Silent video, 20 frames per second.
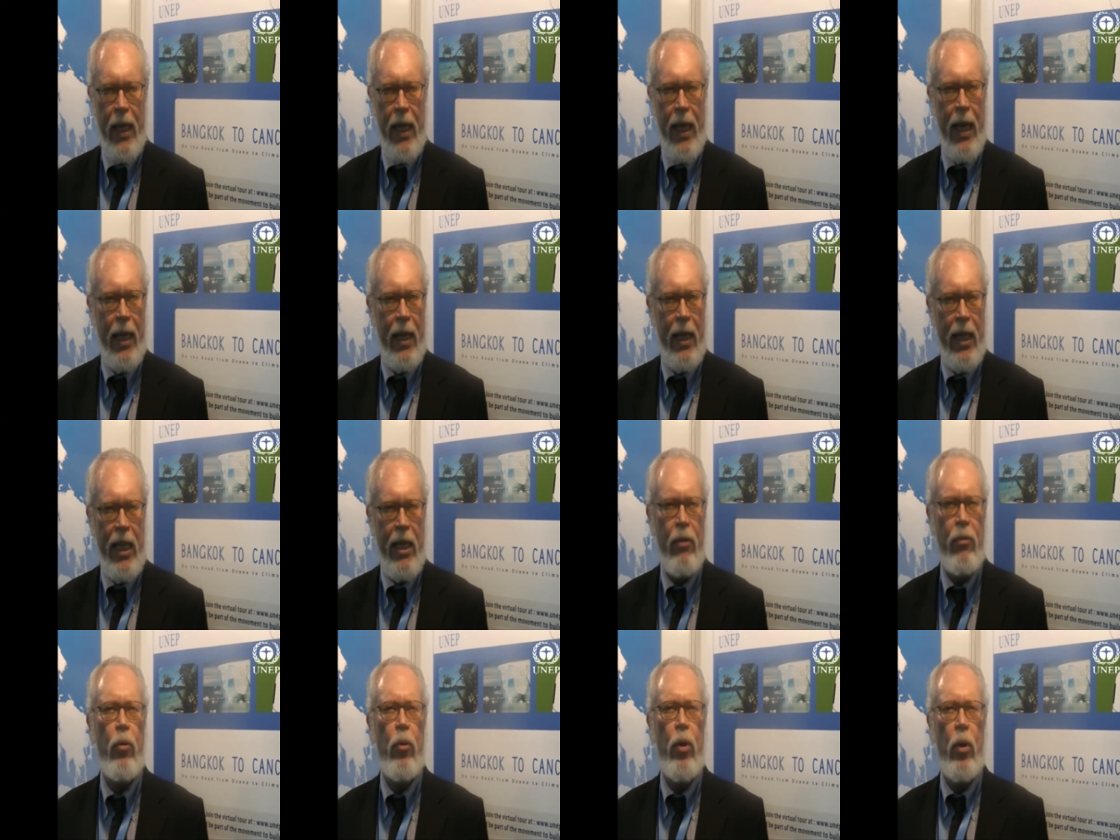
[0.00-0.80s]
And
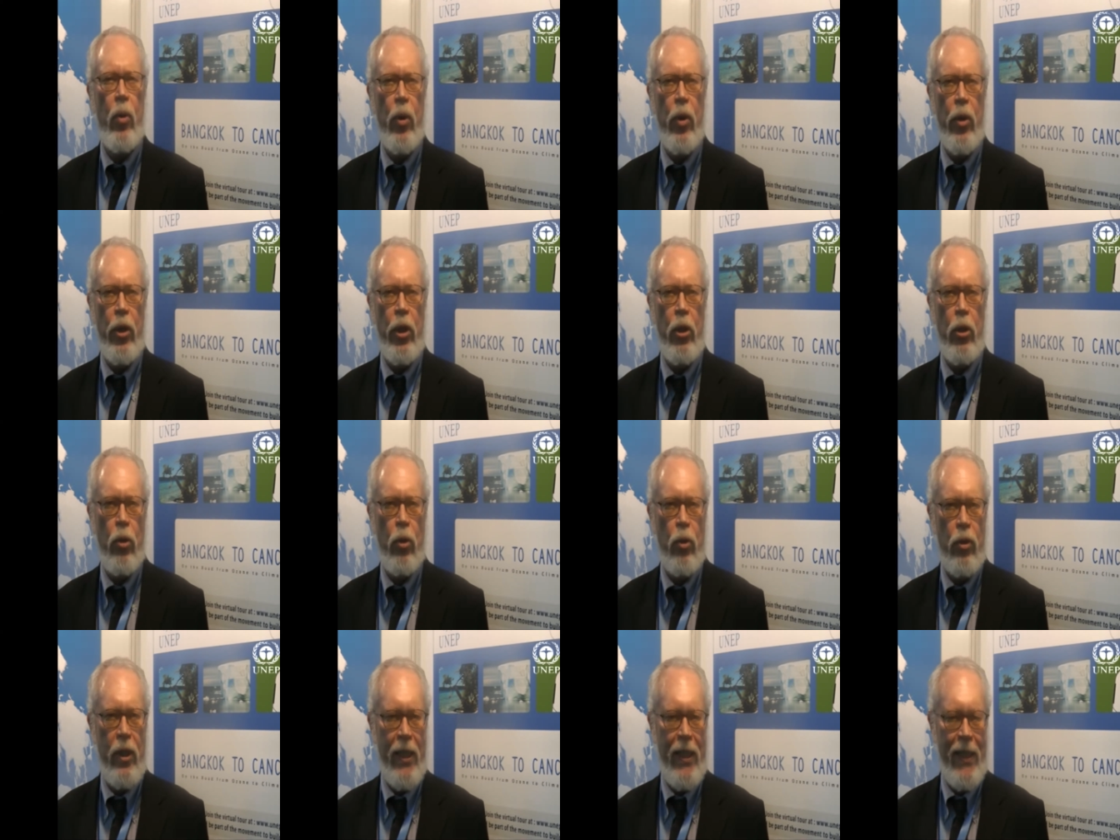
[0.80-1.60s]
if we were to
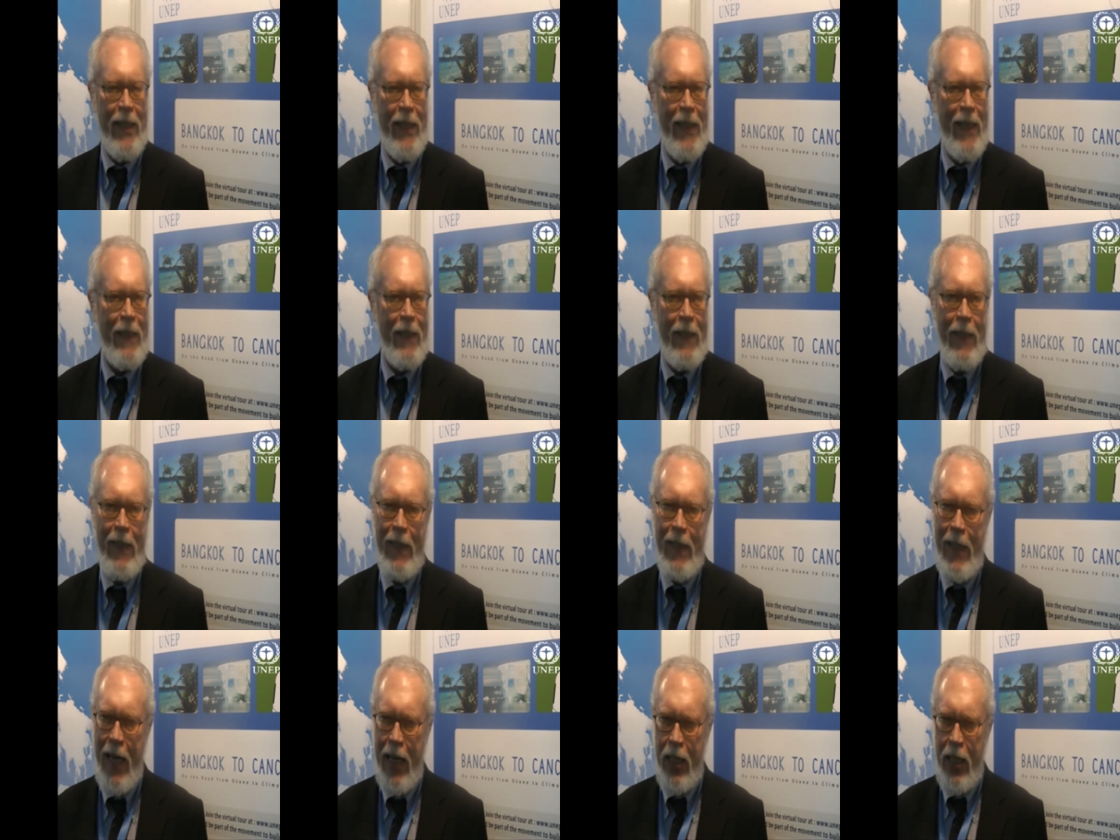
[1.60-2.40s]
use
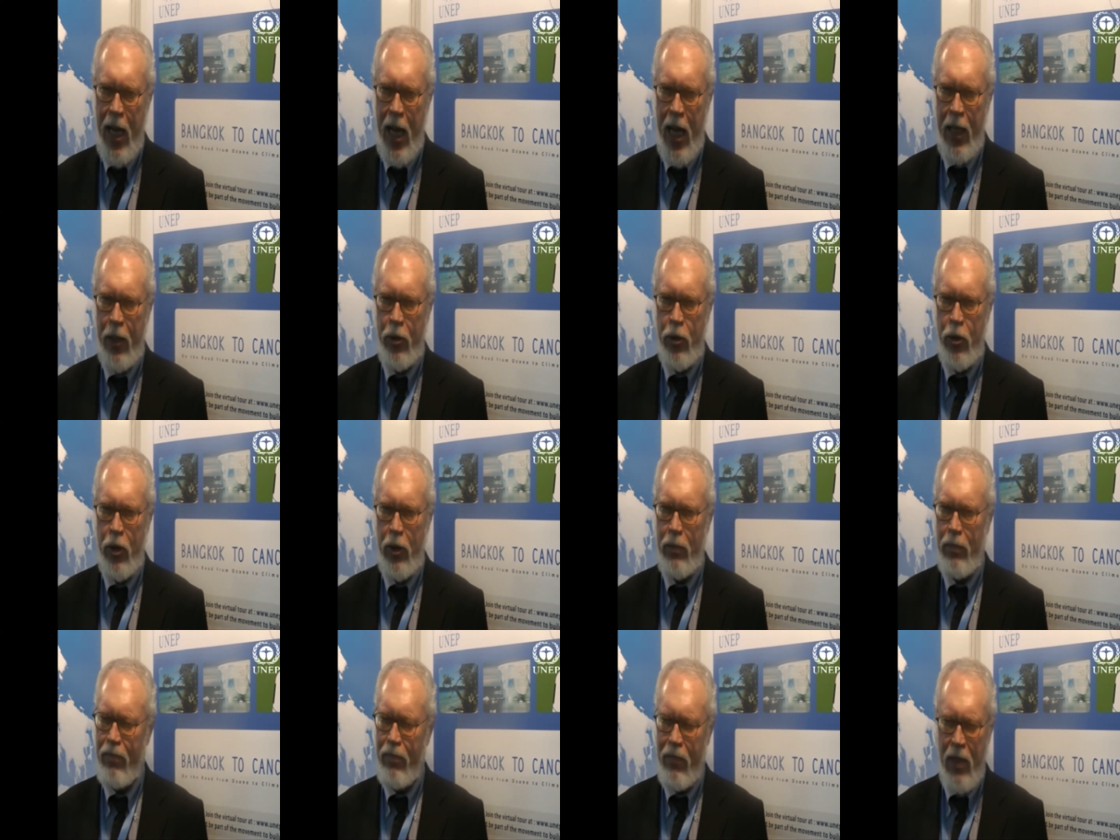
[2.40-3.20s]
existing technology,
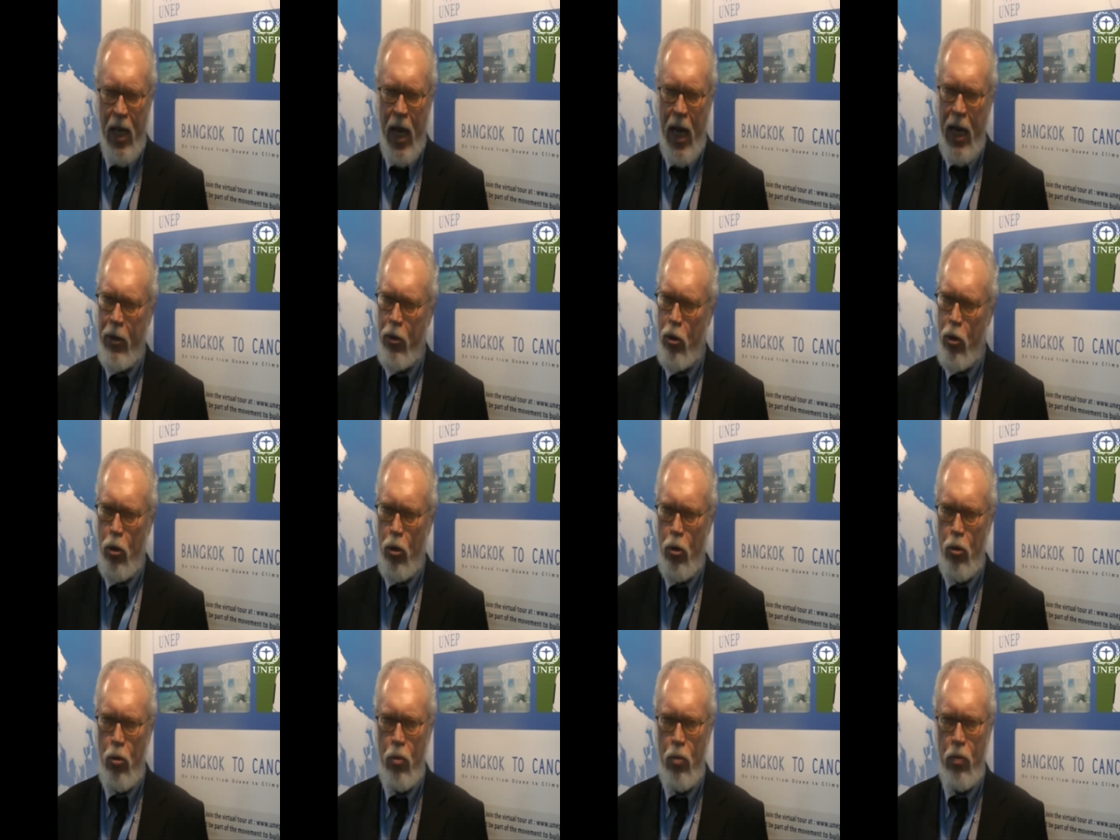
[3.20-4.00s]
not
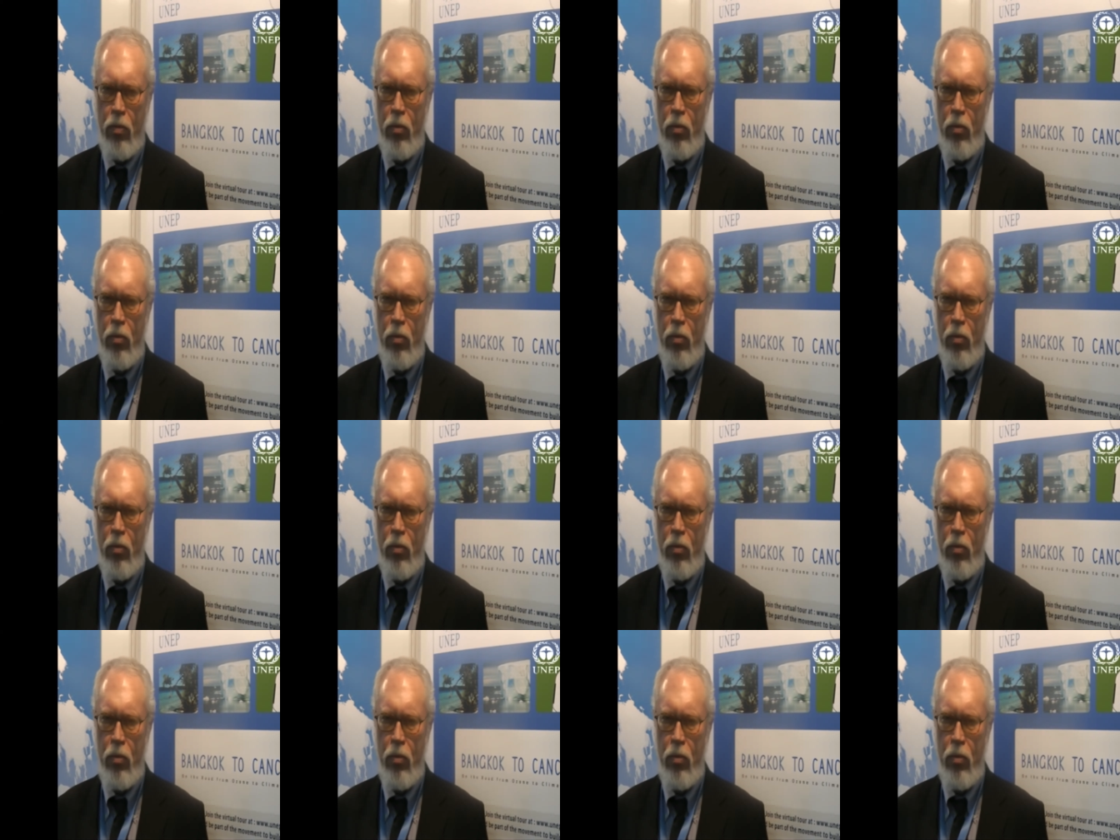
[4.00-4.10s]
new,